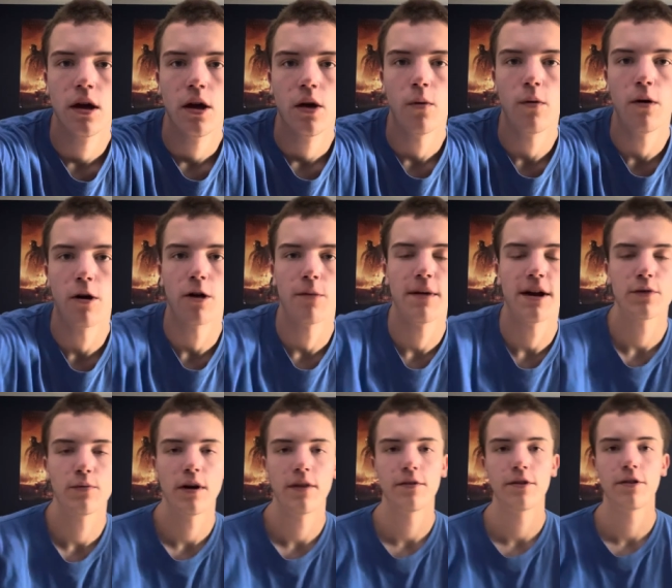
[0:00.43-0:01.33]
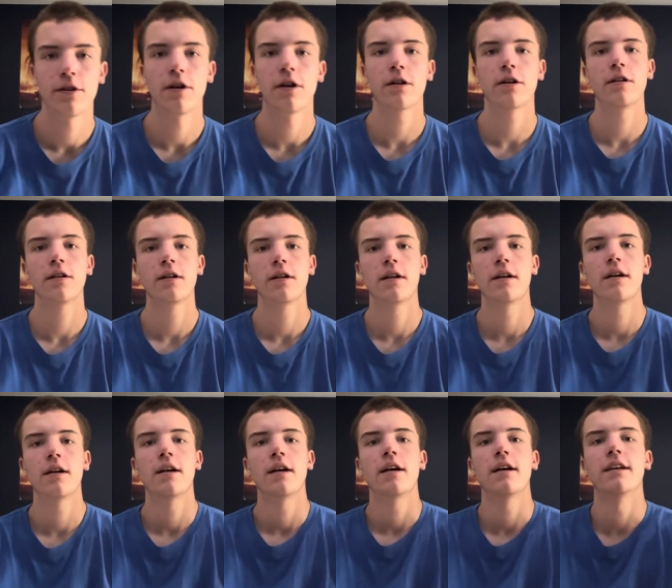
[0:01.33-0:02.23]
Welcome back to Wavid Dalker.
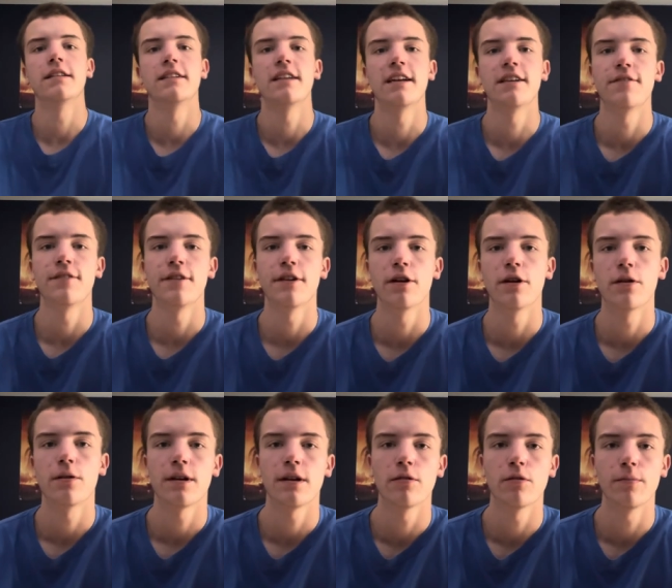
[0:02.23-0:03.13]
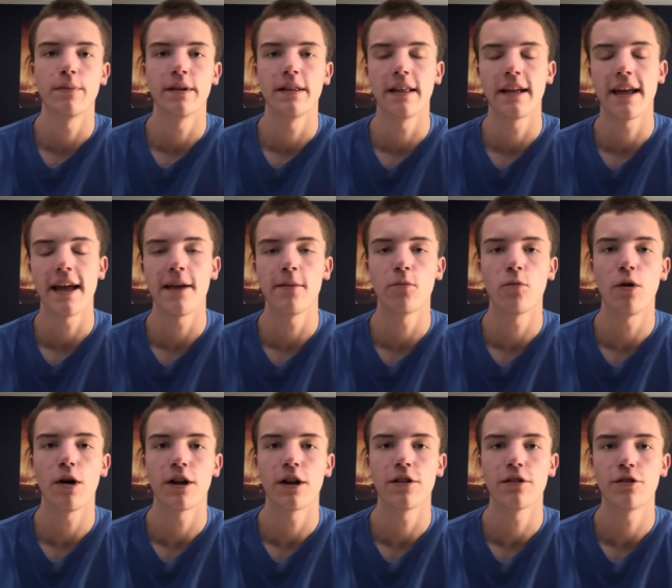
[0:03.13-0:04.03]
In today's video, it will be the Game
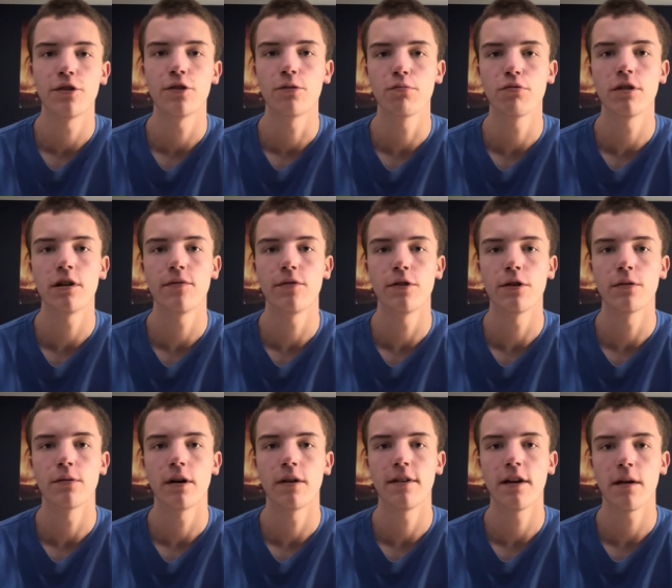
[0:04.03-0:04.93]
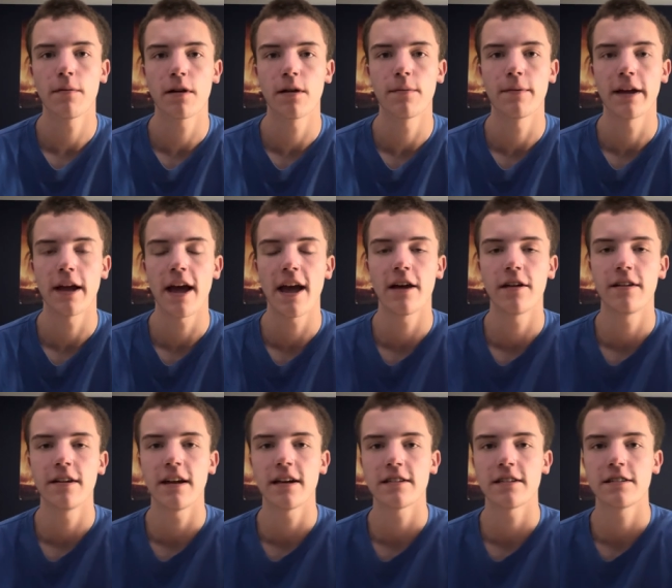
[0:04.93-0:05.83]
1 and 2 preview of the upcoming
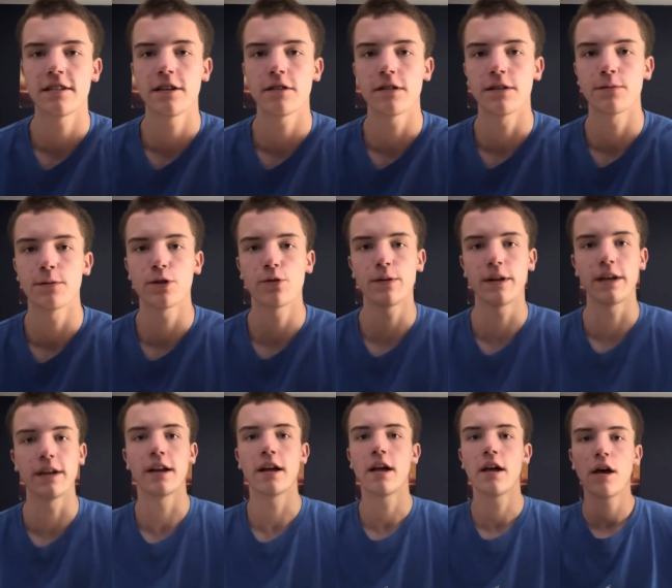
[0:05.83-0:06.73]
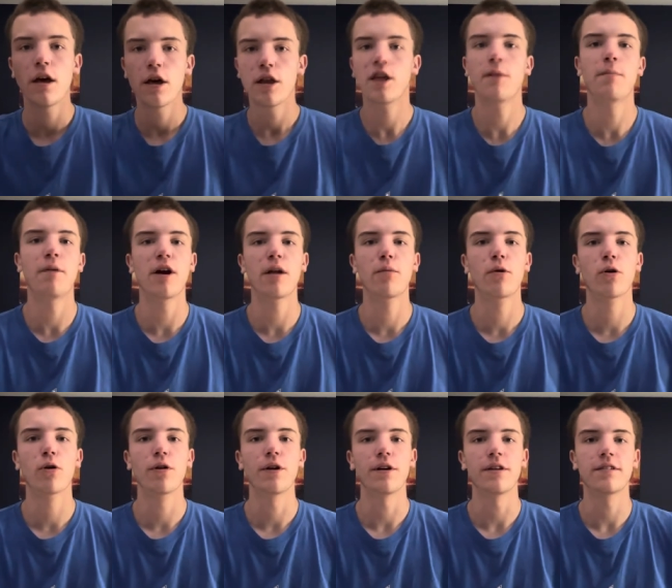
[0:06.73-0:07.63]
ALDS series between the
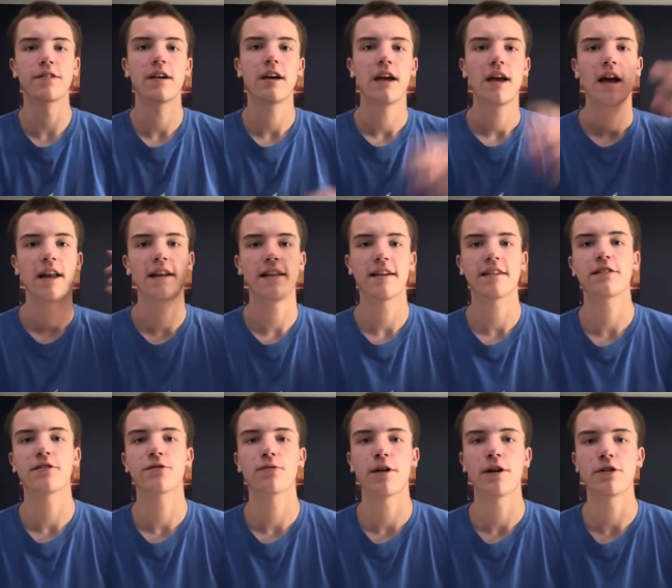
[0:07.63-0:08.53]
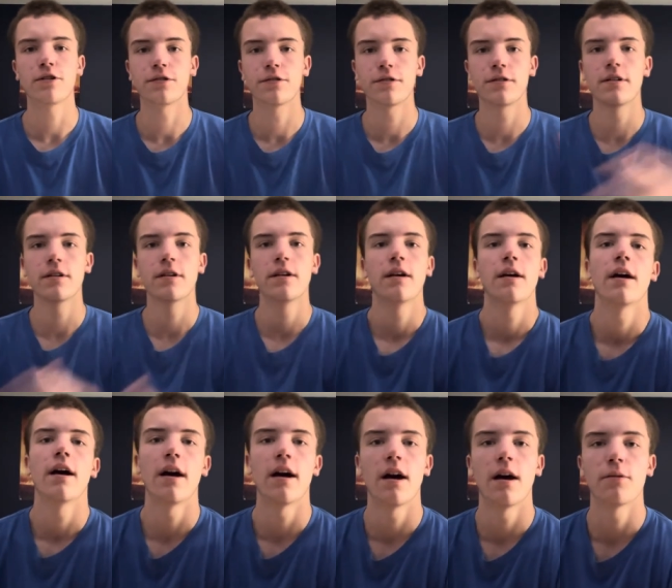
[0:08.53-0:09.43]
Baltimore Orioles and the Texas Rangers. Uh,
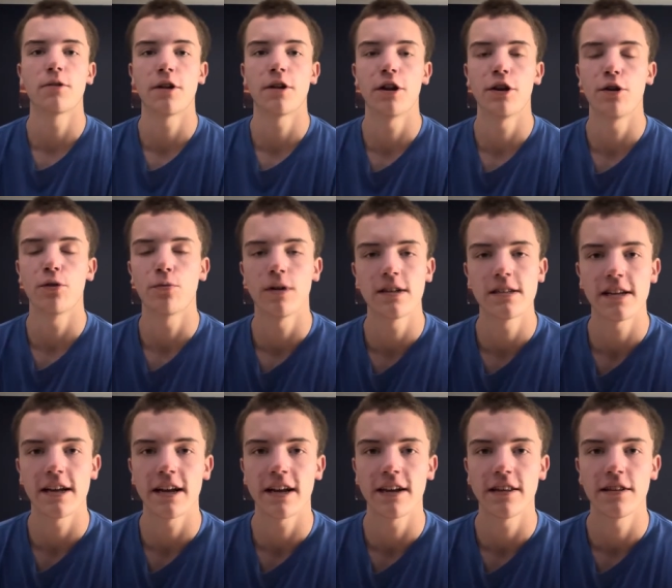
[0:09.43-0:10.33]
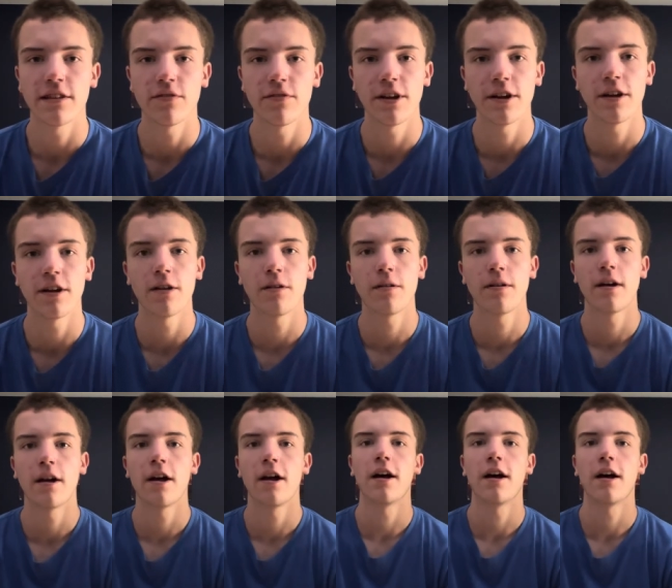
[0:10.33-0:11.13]
I'm trying to do one take in this video.